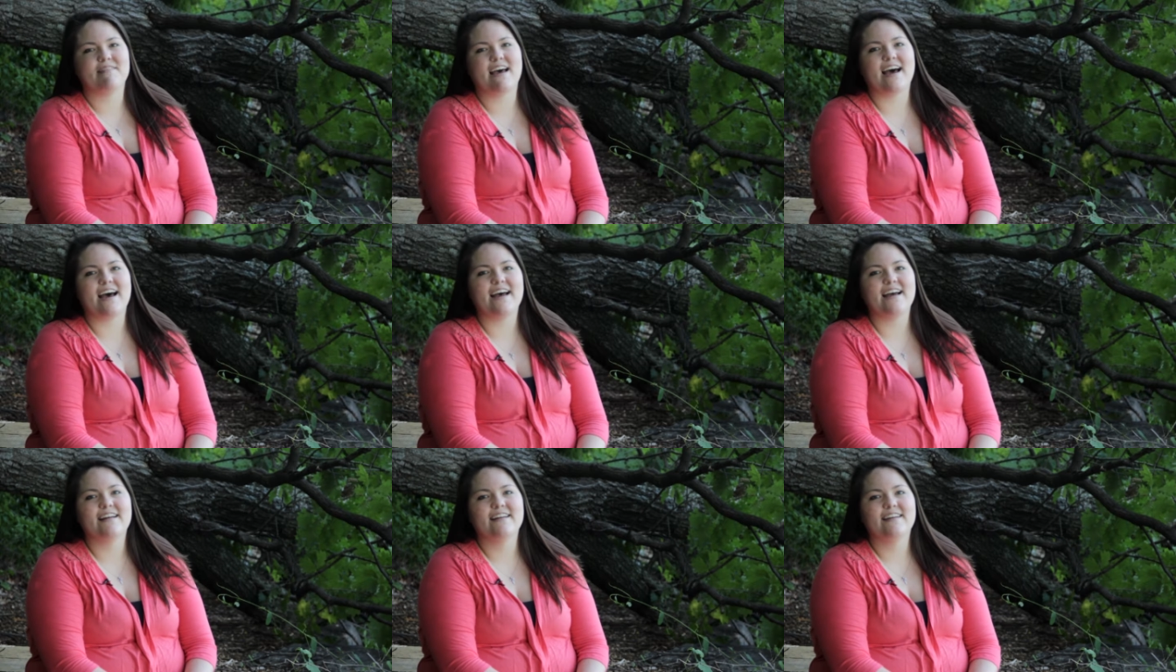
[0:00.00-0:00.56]

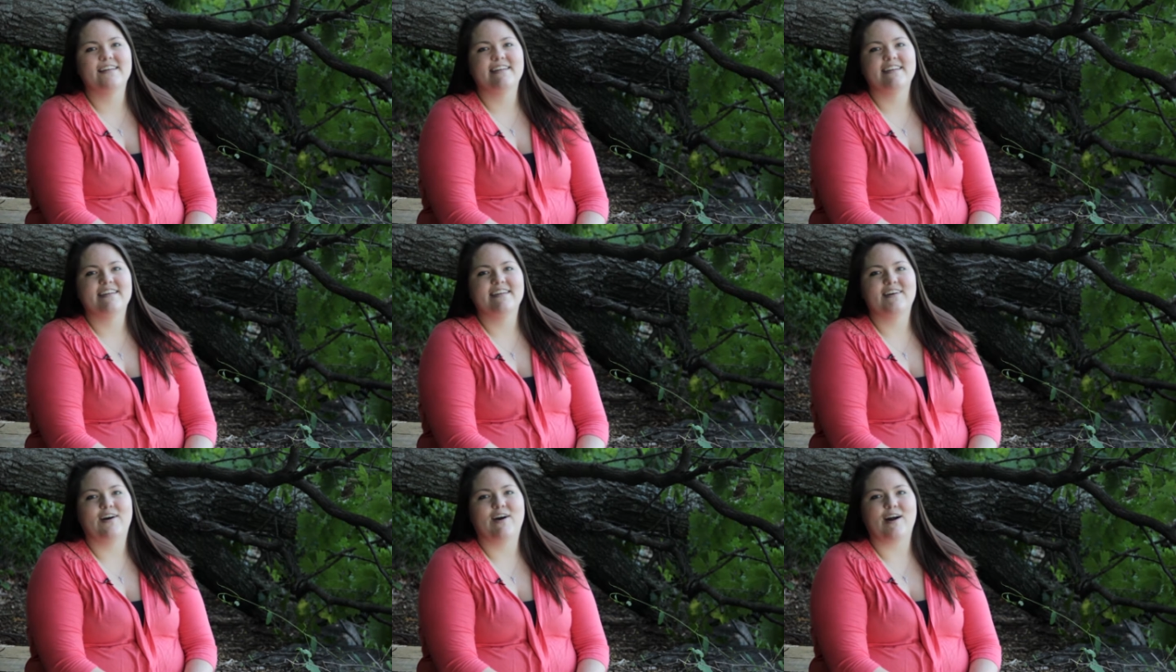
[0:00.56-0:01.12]
that
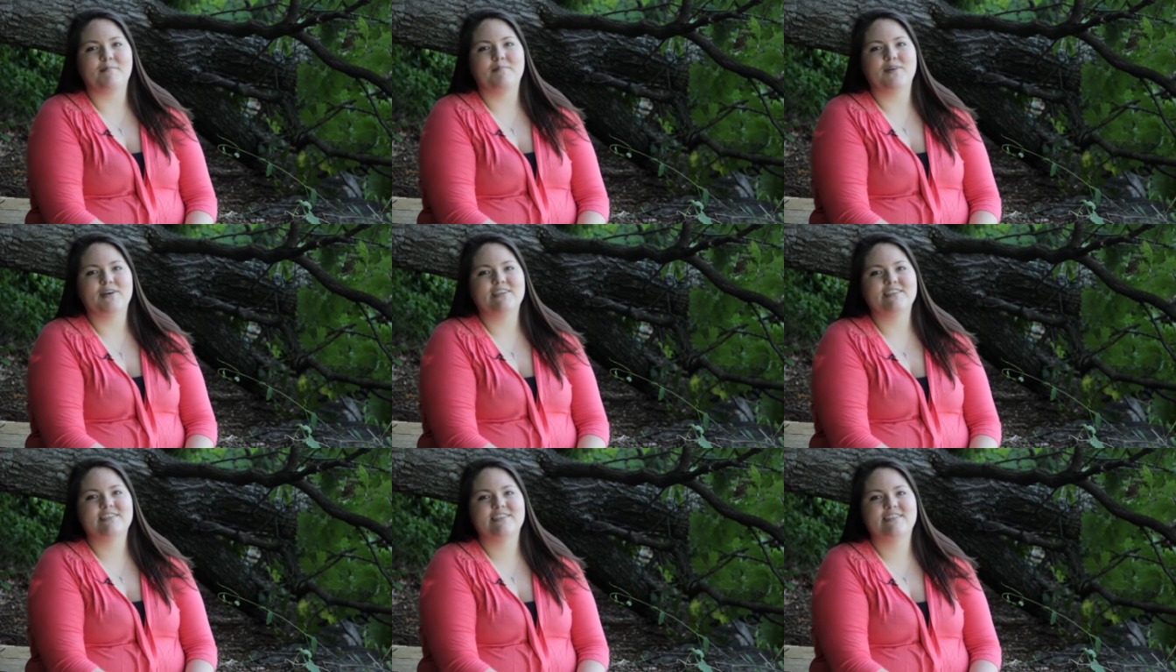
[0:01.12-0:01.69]
our
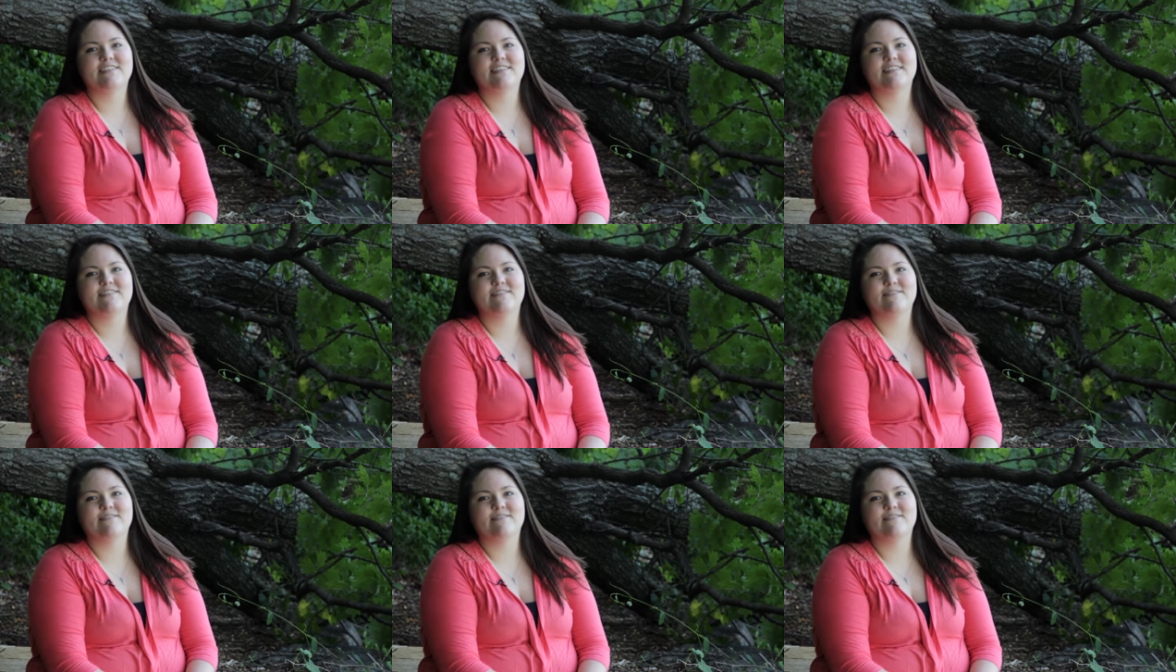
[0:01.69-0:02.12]
bush,